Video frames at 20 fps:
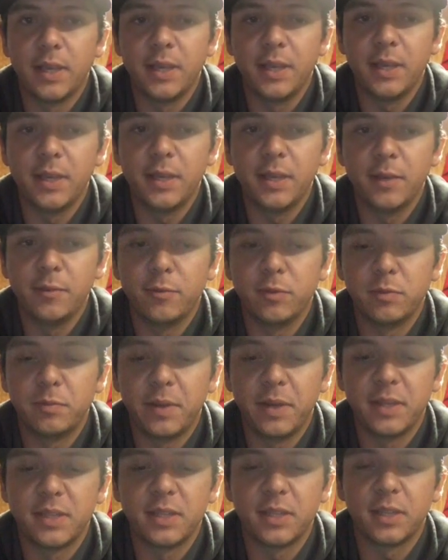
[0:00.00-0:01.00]
He was
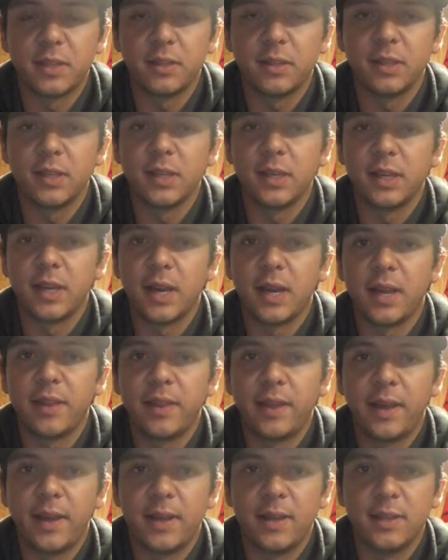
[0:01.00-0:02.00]
basically a guy
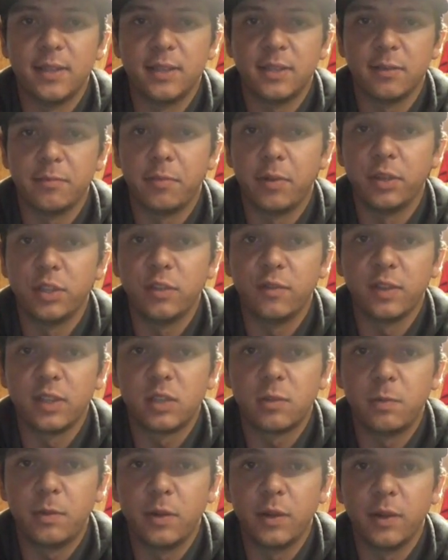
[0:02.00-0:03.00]
that has a bunch of
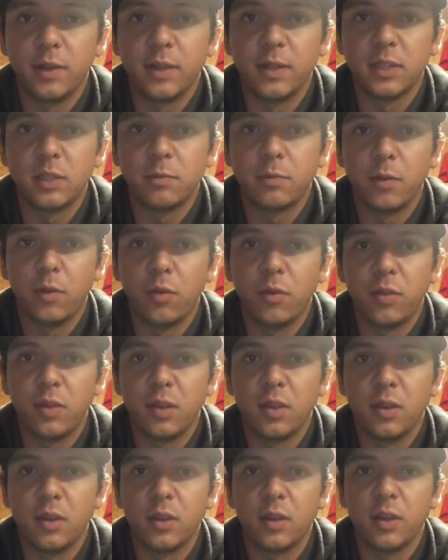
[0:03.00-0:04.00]
experience both
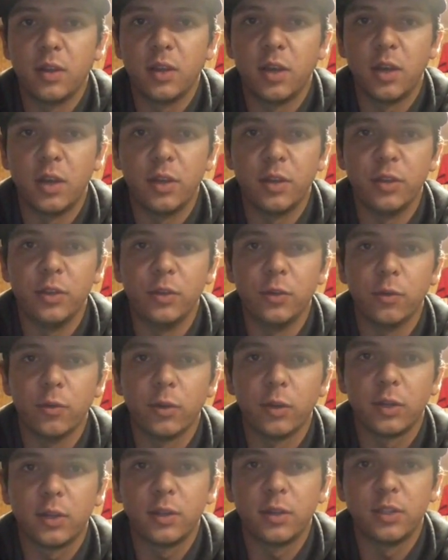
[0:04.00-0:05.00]
in New
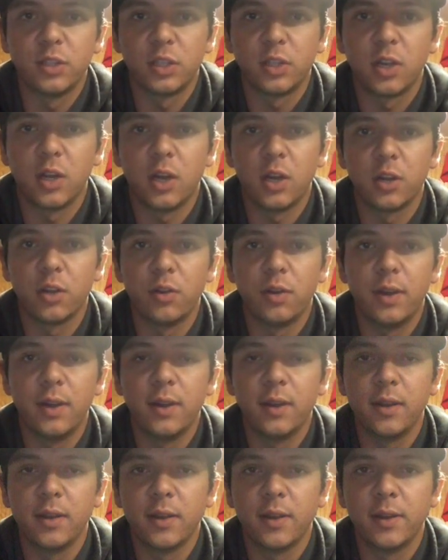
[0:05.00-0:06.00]
York, Chicago
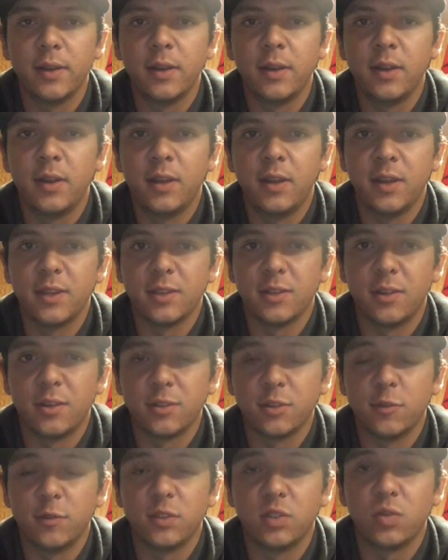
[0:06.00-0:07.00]
area, as
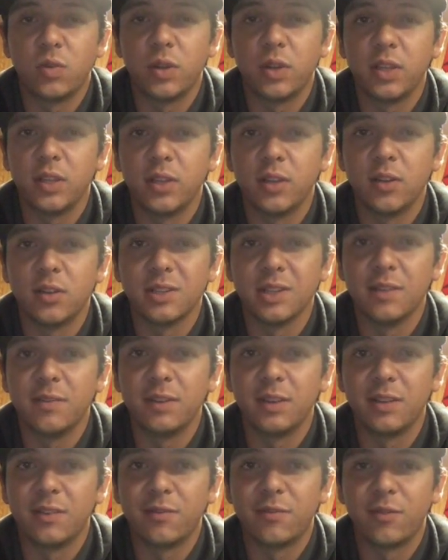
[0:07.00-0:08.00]
long as over 20 years
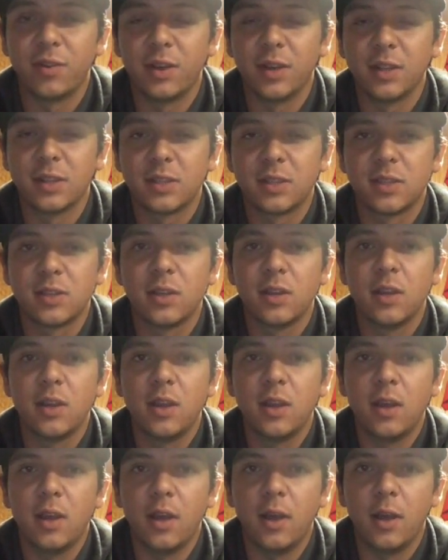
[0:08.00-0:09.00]
living in France,
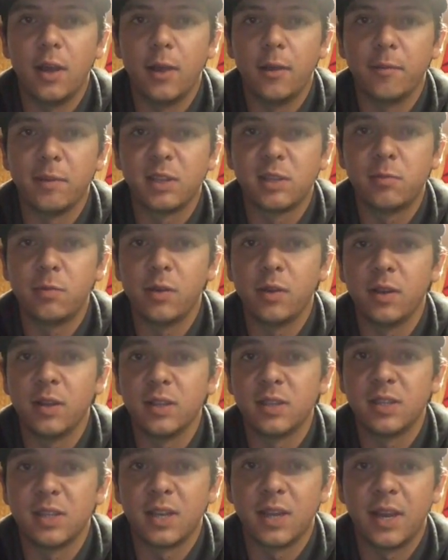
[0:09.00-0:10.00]

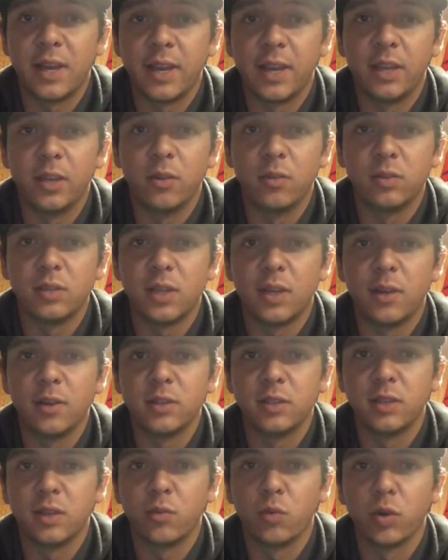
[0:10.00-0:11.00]
experiencing high-end
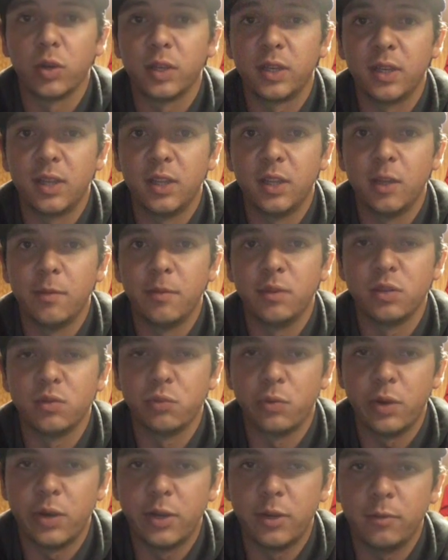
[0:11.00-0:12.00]
hotels and working in them as
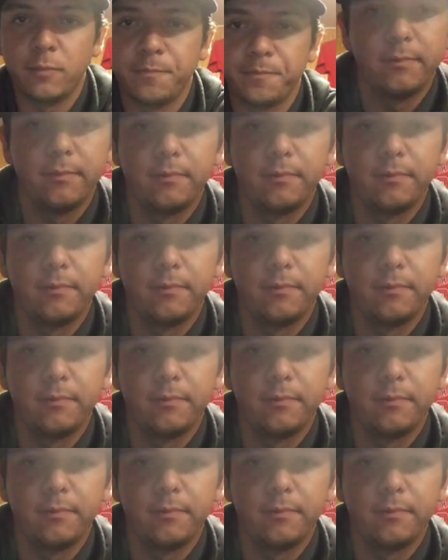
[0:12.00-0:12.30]
well.